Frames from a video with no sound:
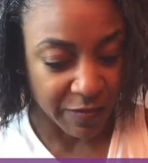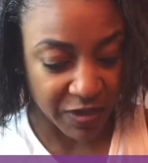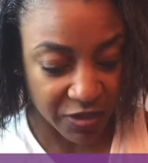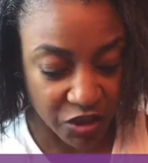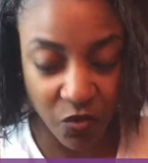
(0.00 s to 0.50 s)

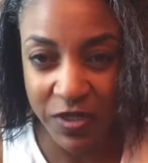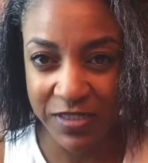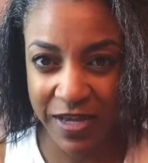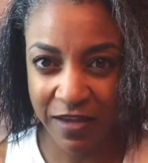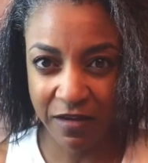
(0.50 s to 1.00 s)
Because you're going
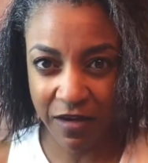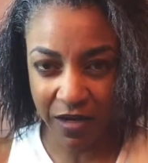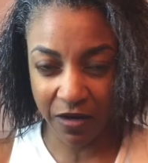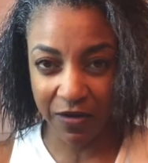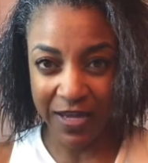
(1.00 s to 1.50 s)
to take your
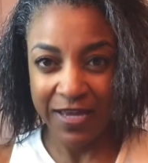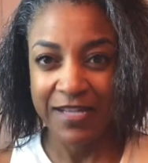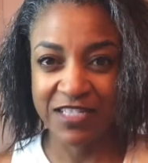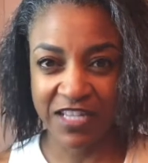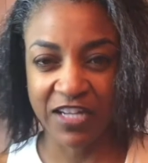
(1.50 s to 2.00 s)
hair
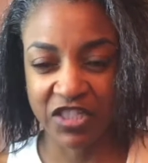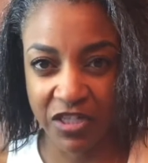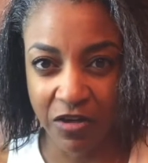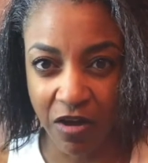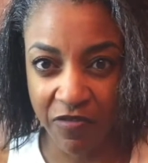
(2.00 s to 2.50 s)
and
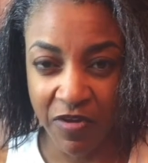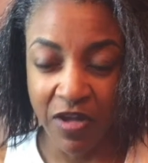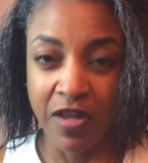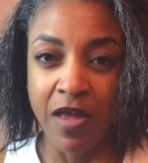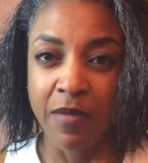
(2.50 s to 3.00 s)
section it off
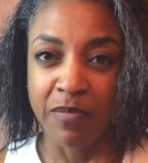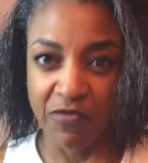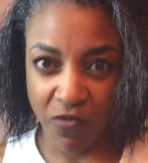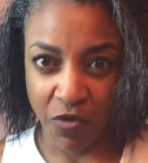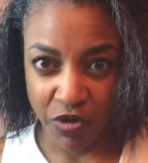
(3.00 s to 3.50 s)

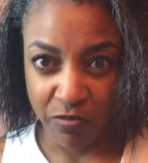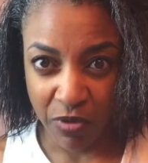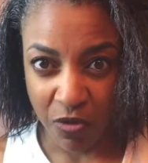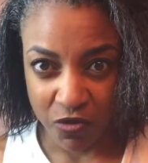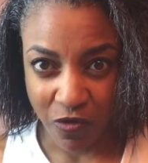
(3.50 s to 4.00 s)
before you
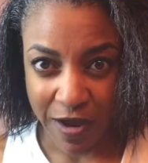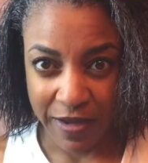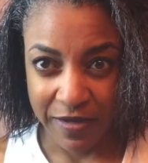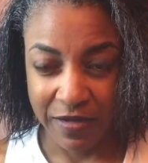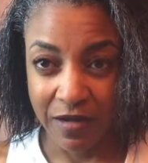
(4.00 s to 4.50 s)
blow dry
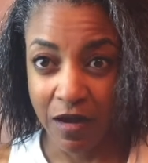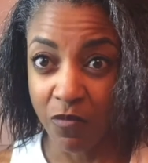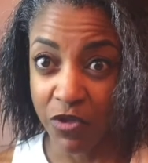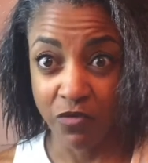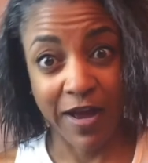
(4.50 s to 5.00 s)
it
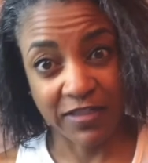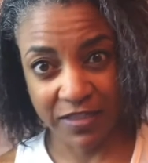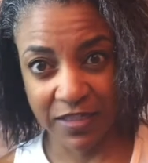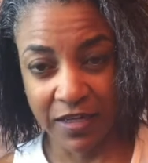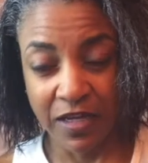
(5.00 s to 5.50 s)
when you
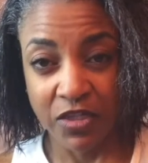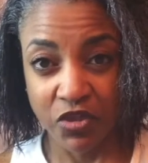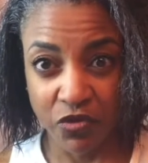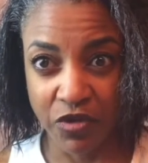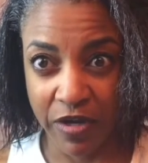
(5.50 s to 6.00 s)
actually
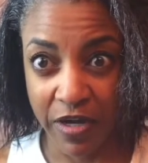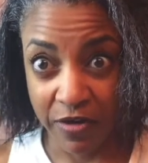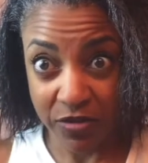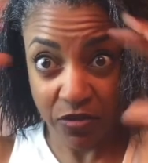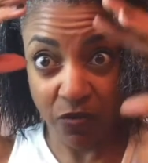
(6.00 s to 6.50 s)
do your
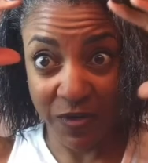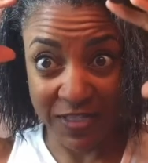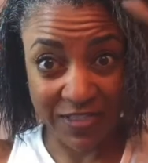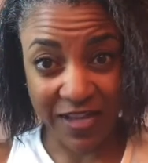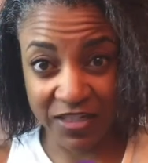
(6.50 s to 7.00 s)
hair. So you
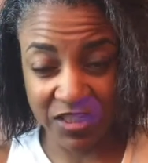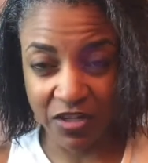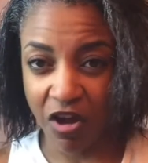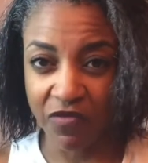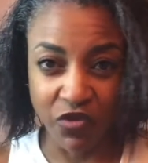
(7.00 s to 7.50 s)
want to
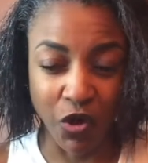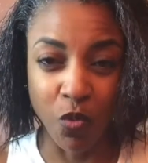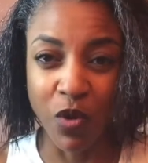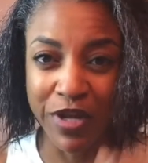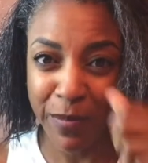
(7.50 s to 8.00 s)
section it off. You
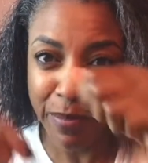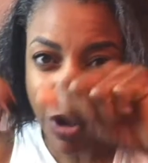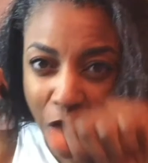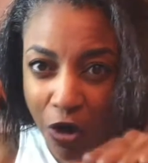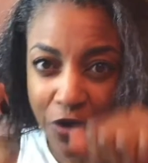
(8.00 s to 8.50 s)
don't want to
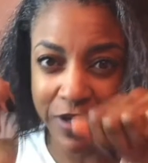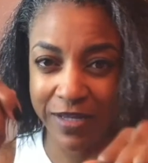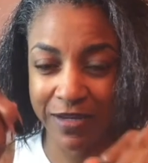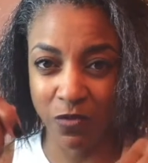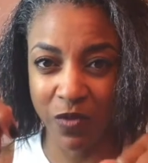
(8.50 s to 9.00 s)
part
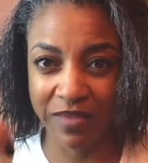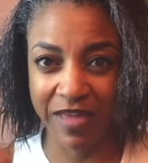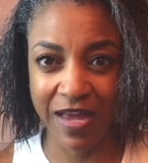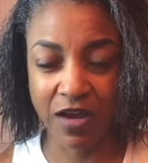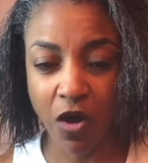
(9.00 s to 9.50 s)
it
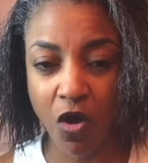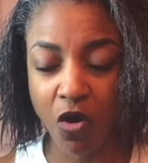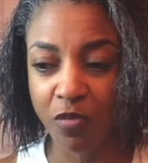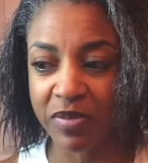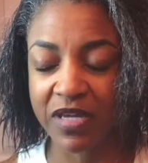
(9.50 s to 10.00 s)
with a
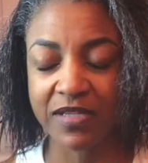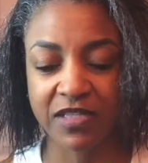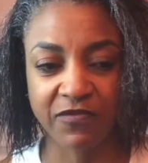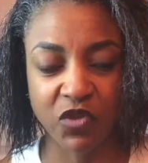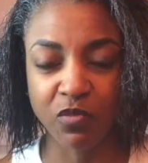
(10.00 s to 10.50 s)
comb,
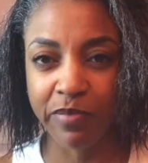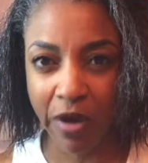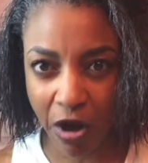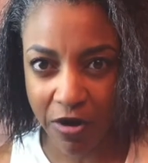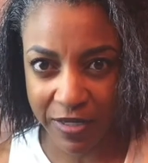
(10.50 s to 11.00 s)
because if you
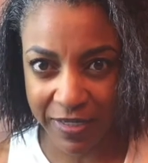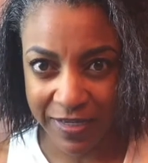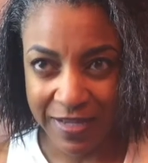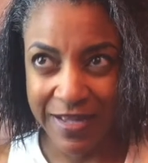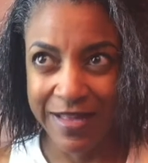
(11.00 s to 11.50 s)
part
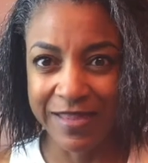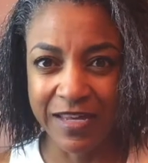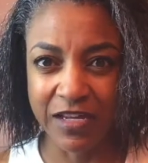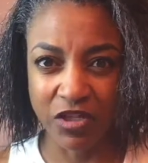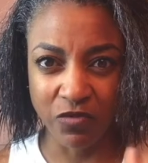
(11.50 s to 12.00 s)
it,
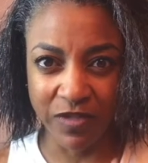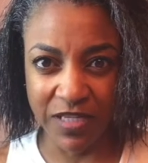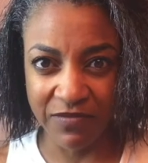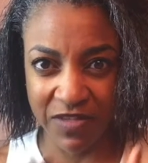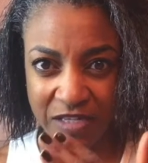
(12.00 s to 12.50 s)
then you
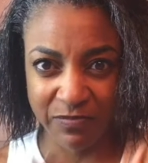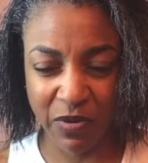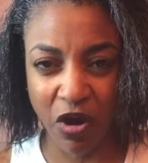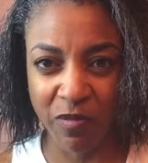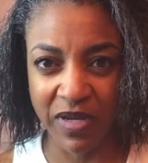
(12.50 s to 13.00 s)
leave these
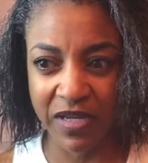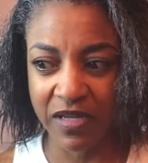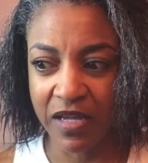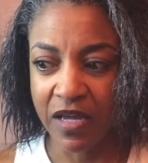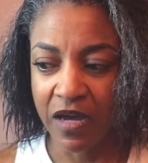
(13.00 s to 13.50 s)

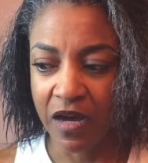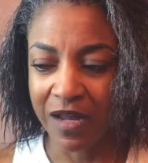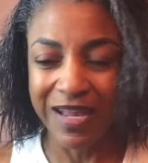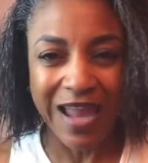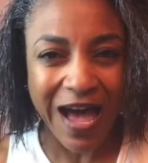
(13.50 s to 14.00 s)
permanent
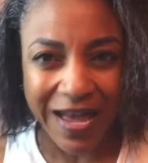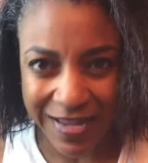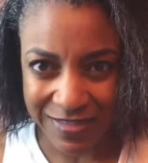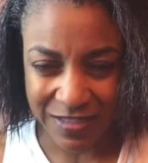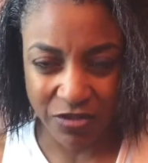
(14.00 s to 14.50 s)

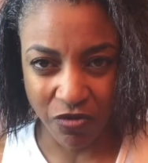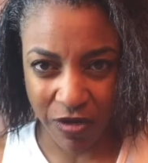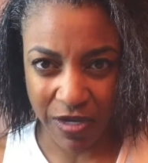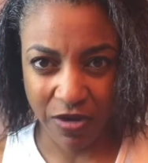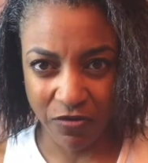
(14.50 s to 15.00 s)
lines in
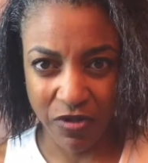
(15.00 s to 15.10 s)
your hair.